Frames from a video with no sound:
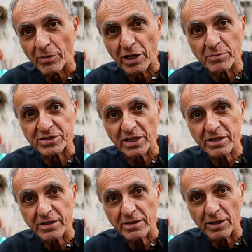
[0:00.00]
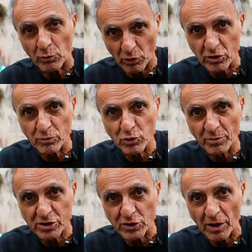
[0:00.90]
my name is Nick and welcome to
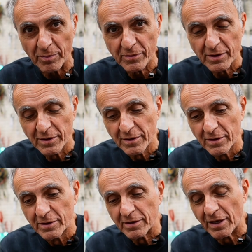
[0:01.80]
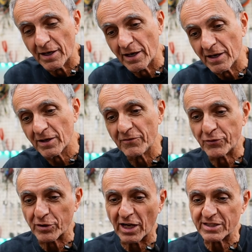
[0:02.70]
my shop. Yeah, if
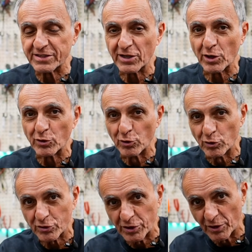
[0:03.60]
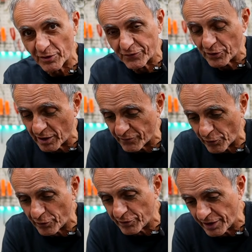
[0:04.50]
you guys take a good look here, if you have
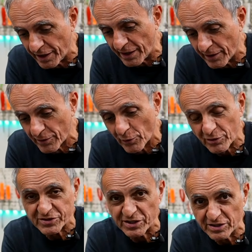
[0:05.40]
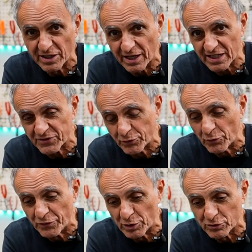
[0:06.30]
heard or seen the last few
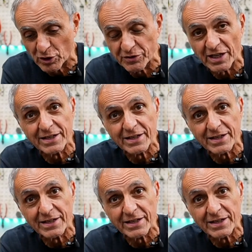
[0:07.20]
videos on the